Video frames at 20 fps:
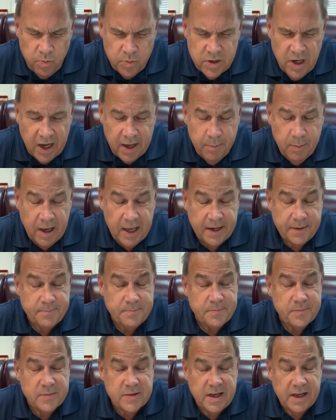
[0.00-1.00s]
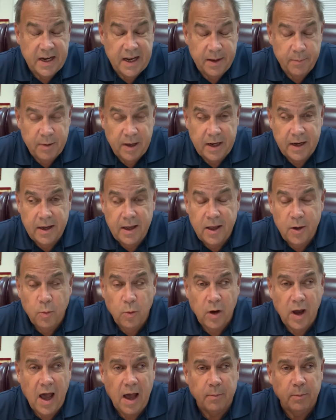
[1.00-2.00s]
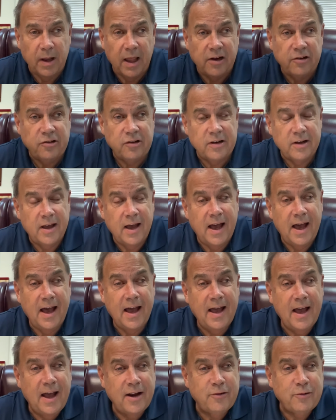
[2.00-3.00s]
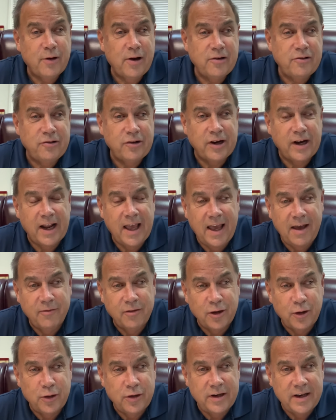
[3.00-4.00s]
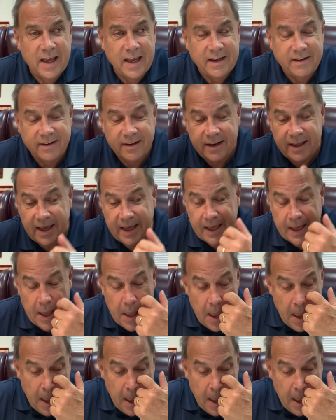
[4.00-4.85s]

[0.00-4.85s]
Amen and amen. Well, God bless you. I trust you're going to have a good day today.